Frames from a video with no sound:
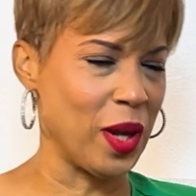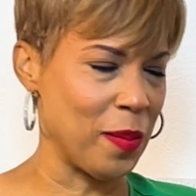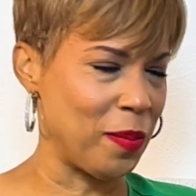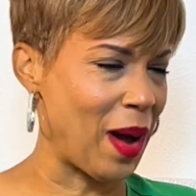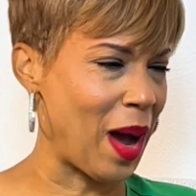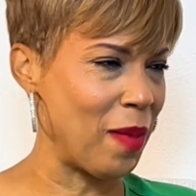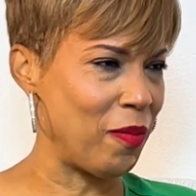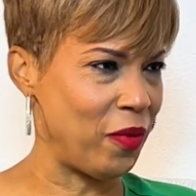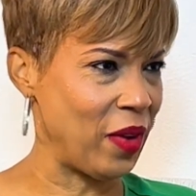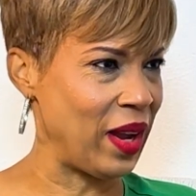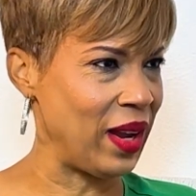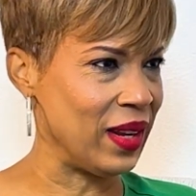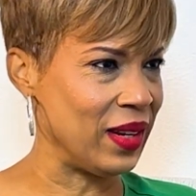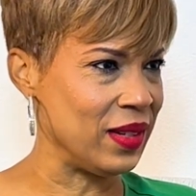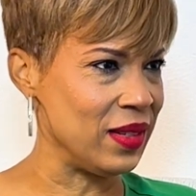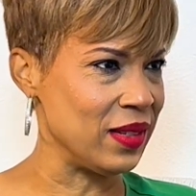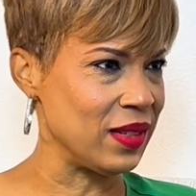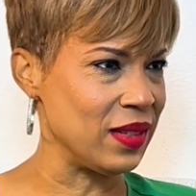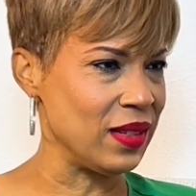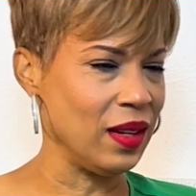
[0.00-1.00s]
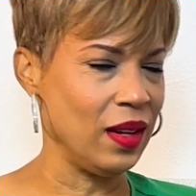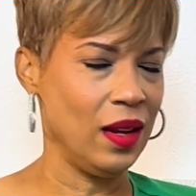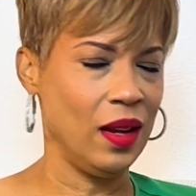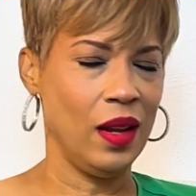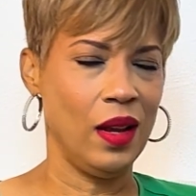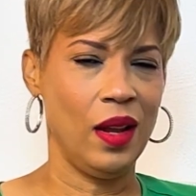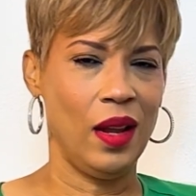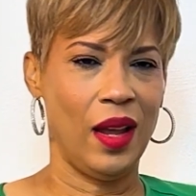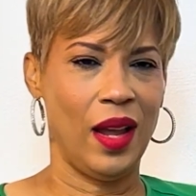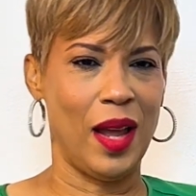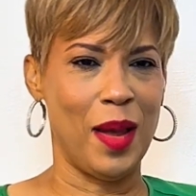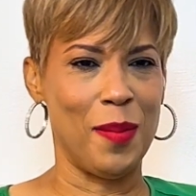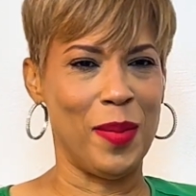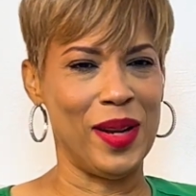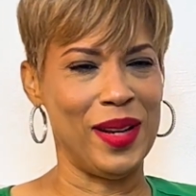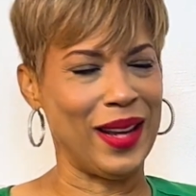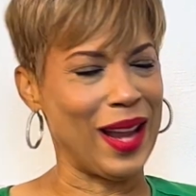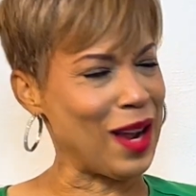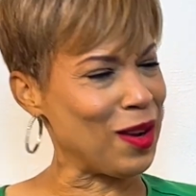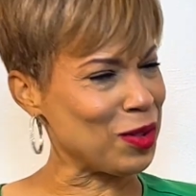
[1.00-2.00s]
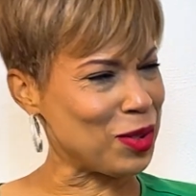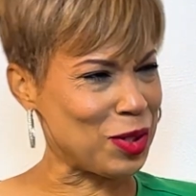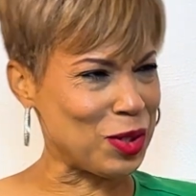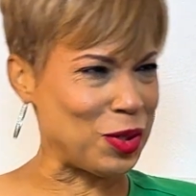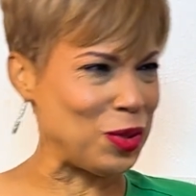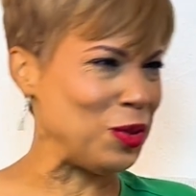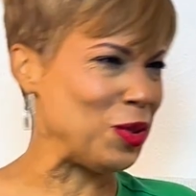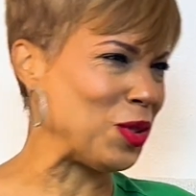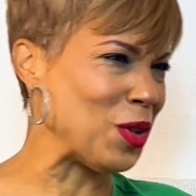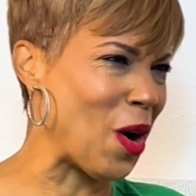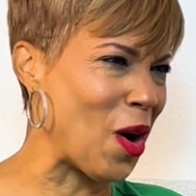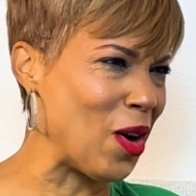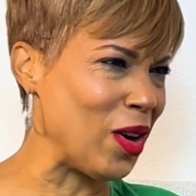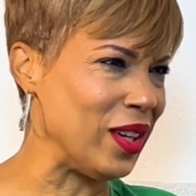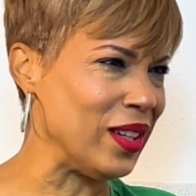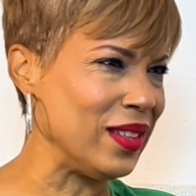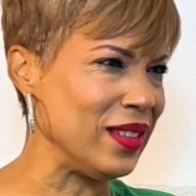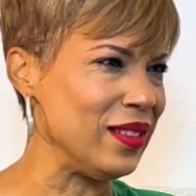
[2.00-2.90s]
hop fans and been down since you started,